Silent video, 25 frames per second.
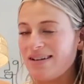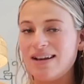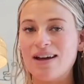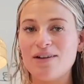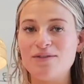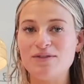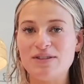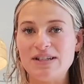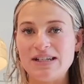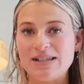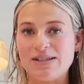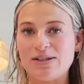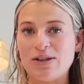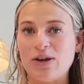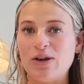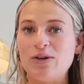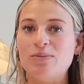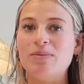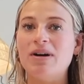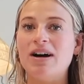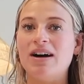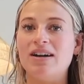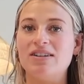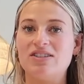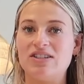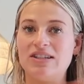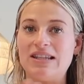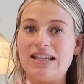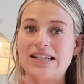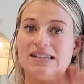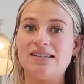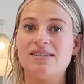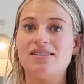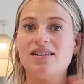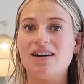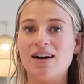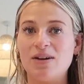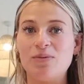loved it so much, and then
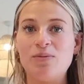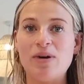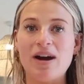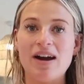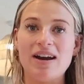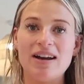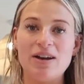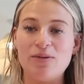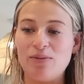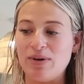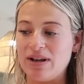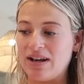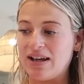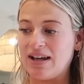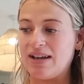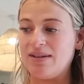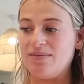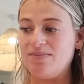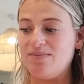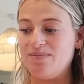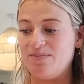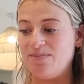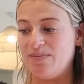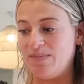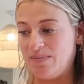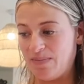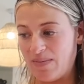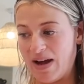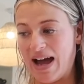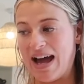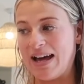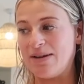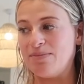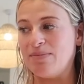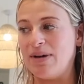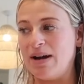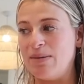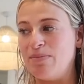started wearing it when I
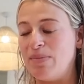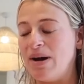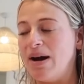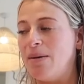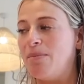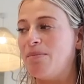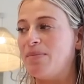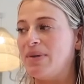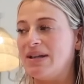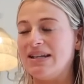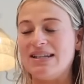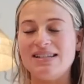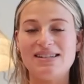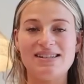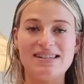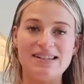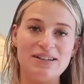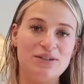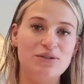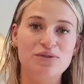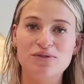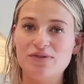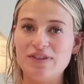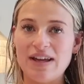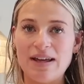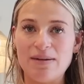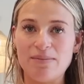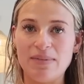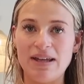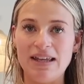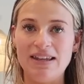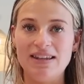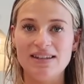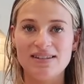had my bump, and it still fit me.